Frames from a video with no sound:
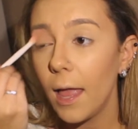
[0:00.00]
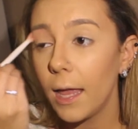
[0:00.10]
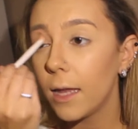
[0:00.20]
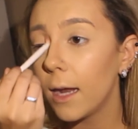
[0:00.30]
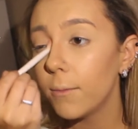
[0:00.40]

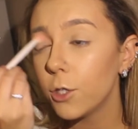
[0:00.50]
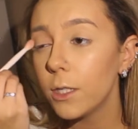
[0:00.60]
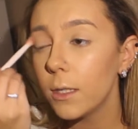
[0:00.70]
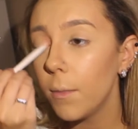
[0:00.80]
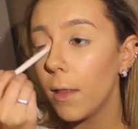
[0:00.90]
and I'm
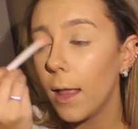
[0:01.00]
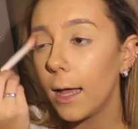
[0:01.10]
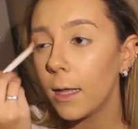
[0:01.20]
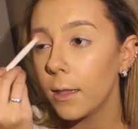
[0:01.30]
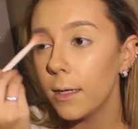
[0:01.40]
just
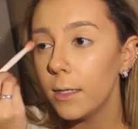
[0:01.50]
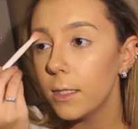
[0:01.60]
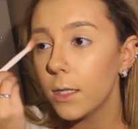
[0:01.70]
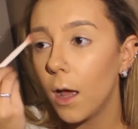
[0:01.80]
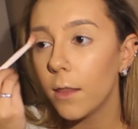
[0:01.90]
applying
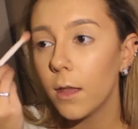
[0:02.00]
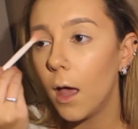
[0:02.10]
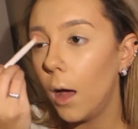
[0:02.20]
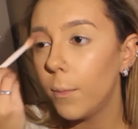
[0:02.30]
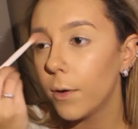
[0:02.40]
this on the
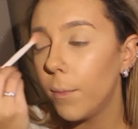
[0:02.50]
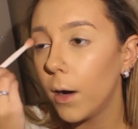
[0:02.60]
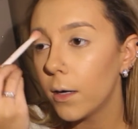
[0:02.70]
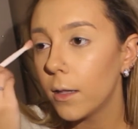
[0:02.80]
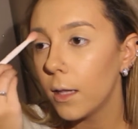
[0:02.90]
upper
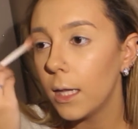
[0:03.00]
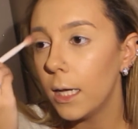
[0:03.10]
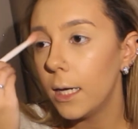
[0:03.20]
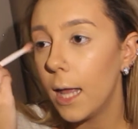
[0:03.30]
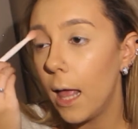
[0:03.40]
part of the
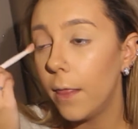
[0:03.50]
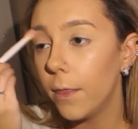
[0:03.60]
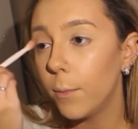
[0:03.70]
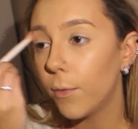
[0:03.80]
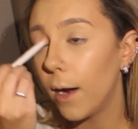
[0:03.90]
lid
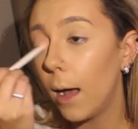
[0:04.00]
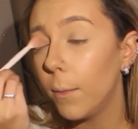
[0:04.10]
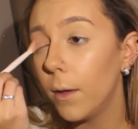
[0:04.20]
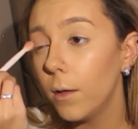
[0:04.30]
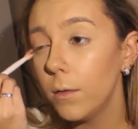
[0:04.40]
and the
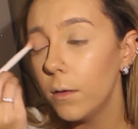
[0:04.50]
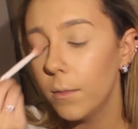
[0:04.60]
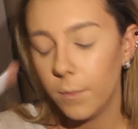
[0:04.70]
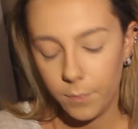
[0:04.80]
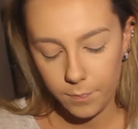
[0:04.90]
brow bone.
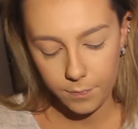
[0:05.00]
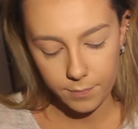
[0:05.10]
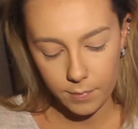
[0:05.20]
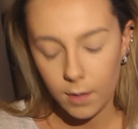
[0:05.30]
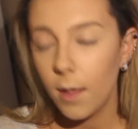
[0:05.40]

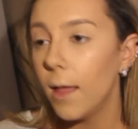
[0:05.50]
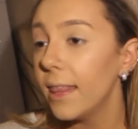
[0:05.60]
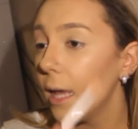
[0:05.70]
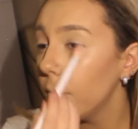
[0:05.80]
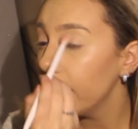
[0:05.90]

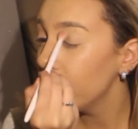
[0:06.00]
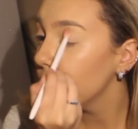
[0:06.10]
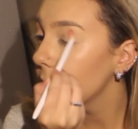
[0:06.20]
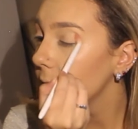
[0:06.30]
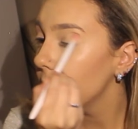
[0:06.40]
That way it
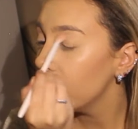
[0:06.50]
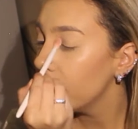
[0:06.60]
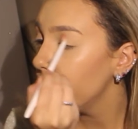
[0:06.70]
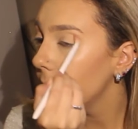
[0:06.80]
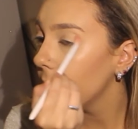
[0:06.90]
just gives
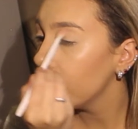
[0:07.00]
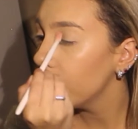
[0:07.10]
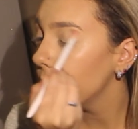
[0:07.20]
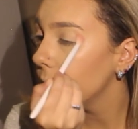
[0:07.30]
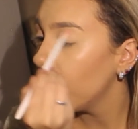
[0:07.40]
us a base
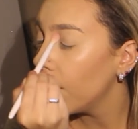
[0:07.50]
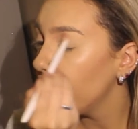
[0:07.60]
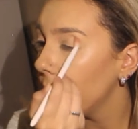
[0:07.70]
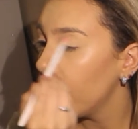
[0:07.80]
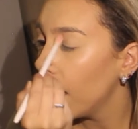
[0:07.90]
so
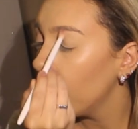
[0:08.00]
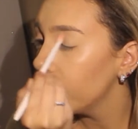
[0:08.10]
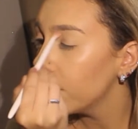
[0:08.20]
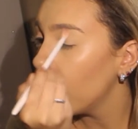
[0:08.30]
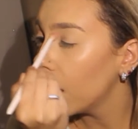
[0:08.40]
that it
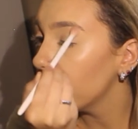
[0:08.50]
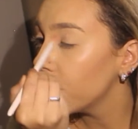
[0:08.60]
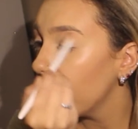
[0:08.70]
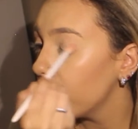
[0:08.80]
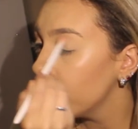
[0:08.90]
helps our
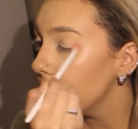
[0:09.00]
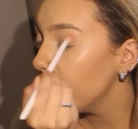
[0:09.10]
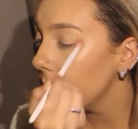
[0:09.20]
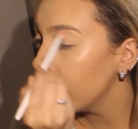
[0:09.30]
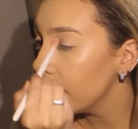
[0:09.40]
shadows
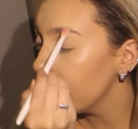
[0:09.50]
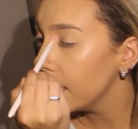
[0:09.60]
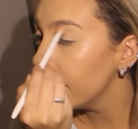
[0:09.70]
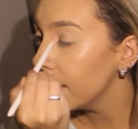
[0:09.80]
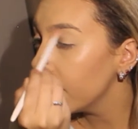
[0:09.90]
blend
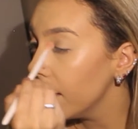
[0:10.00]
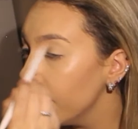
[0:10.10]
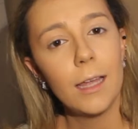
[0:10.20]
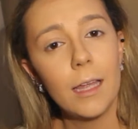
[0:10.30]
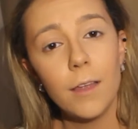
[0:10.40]
easier.
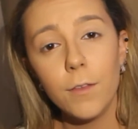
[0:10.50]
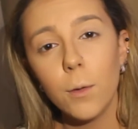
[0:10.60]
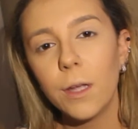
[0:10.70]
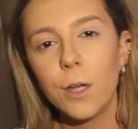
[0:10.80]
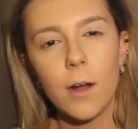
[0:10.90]
If
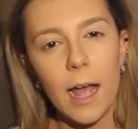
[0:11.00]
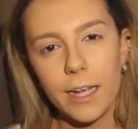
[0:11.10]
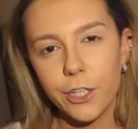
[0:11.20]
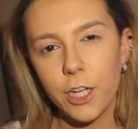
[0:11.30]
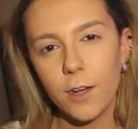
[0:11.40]
you want your
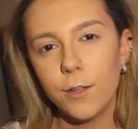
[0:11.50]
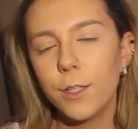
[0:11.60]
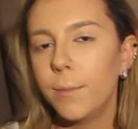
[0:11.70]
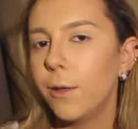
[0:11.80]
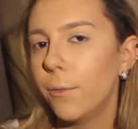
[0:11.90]
eyeshadow
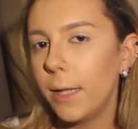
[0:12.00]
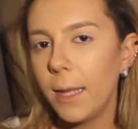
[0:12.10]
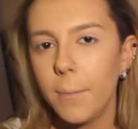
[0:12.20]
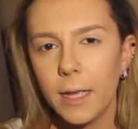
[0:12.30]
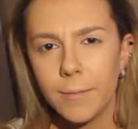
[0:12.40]
to be
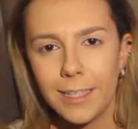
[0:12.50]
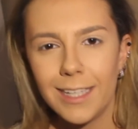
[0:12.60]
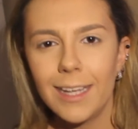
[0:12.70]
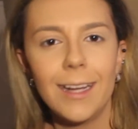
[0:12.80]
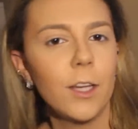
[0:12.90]
really
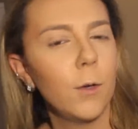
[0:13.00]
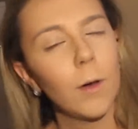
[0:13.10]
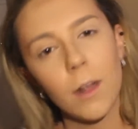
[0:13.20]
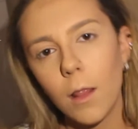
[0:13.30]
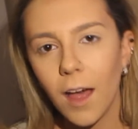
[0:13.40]
pigmented and you
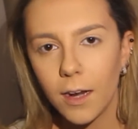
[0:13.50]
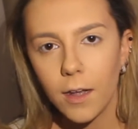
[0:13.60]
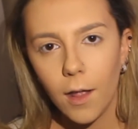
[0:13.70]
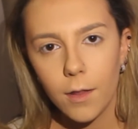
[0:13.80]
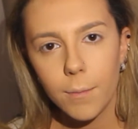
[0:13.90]
want a lot
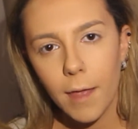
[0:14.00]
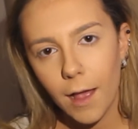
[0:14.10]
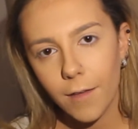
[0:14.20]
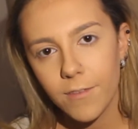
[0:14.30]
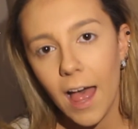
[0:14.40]
of color
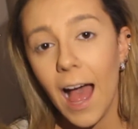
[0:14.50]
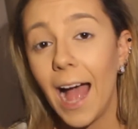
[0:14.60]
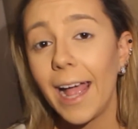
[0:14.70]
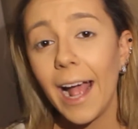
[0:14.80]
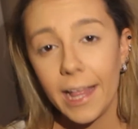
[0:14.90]
payoff,
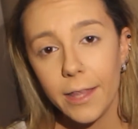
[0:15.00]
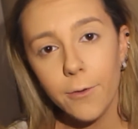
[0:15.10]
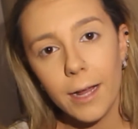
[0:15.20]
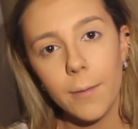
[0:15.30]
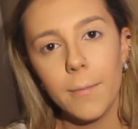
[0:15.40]
I highly
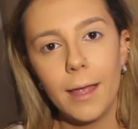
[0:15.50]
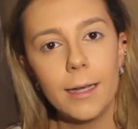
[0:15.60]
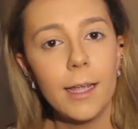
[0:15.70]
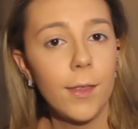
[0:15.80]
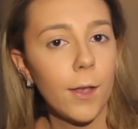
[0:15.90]

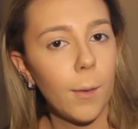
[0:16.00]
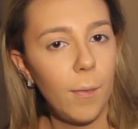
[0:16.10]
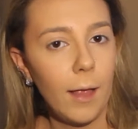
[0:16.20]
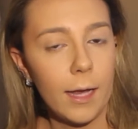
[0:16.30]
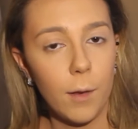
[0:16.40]
recommend either
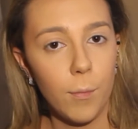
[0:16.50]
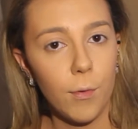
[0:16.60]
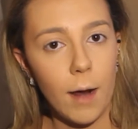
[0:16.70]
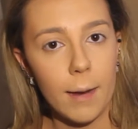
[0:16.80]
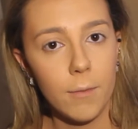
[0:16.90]
applying a
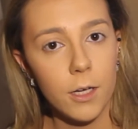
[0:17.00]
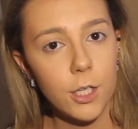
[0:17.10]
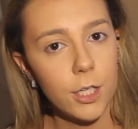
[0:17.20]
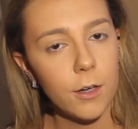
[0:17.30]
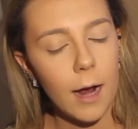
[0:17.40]
primer
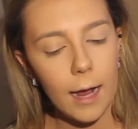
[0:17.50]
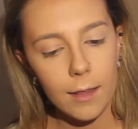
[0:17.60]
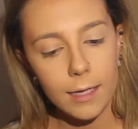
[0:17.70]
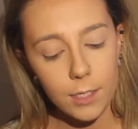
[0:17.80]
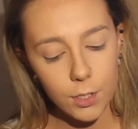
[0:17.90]
to your
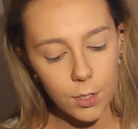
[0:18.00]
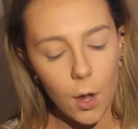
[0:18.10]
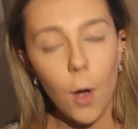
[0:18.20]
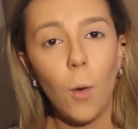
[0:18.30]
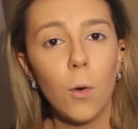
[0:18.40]
eyelids
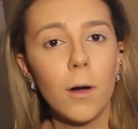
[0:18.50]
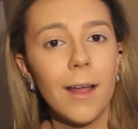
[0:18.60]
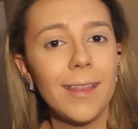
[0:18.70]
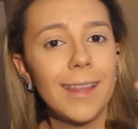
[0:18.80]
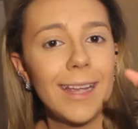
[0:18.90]
or
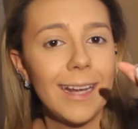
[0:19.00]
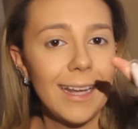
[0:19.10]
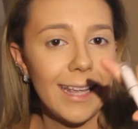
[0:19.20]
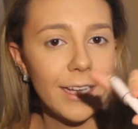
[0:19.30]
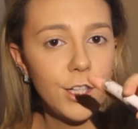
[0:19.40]
the
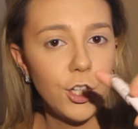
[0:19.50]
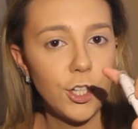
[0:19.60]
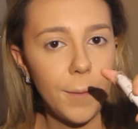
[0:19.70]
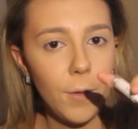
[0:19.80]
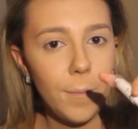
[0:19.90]
NYX
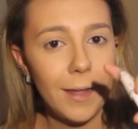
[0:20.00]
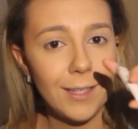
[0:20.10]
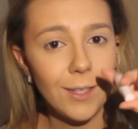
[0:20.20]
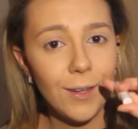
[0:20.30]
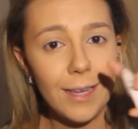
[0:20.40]
Jumbo
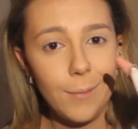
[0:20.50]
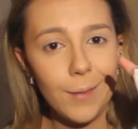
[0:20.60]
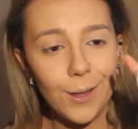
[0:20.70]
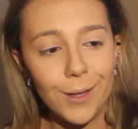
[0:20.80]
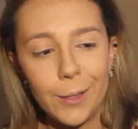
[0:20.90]
Pencil in
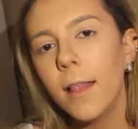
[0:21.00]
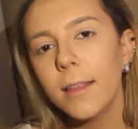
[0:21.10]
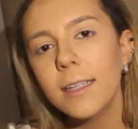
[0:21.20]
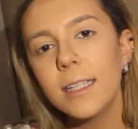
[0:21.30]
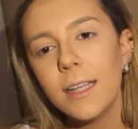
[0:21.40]
Milk.
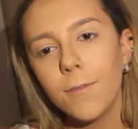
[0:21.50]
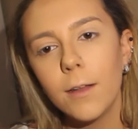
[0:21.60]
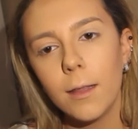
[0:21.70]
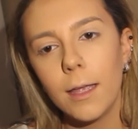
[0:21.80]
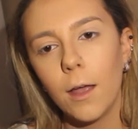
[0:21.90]
This
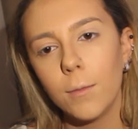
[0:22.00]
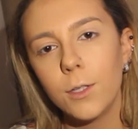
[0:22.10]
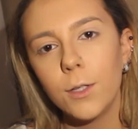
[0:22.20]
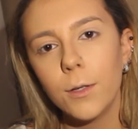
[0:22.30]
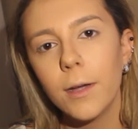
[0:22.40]
definitely
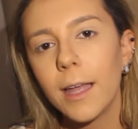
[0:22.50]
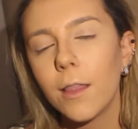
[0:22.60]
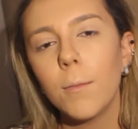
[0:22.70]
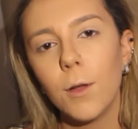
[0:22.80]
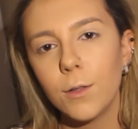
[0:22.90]
helps you
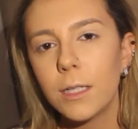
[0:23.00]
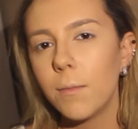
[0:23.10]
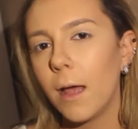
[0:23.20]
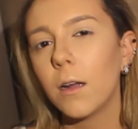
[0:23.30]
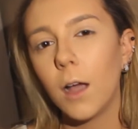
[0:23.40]
get the most
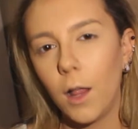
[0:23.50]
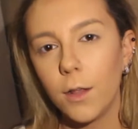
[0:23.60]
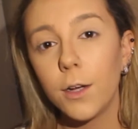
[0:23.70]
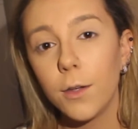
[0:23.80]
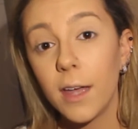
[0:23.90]
amount of
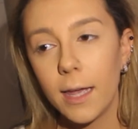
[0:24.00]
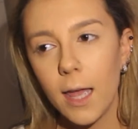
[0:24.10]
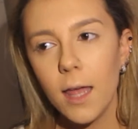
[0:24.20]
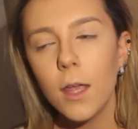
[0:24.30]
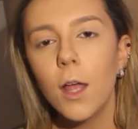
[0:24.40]
color you can
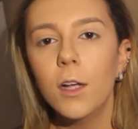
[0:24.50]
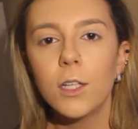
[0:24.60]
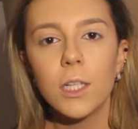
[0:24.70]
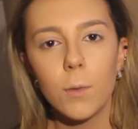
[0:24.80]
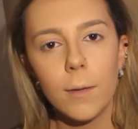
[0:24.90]
get.
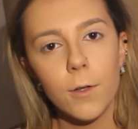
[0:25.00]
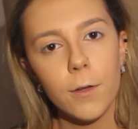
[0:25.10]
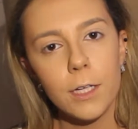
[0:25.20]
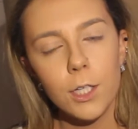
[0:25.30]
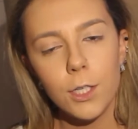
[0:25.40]
So what I'm
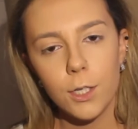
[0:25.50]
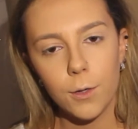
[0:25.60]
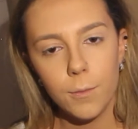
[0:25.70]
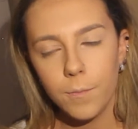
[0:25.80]
going to do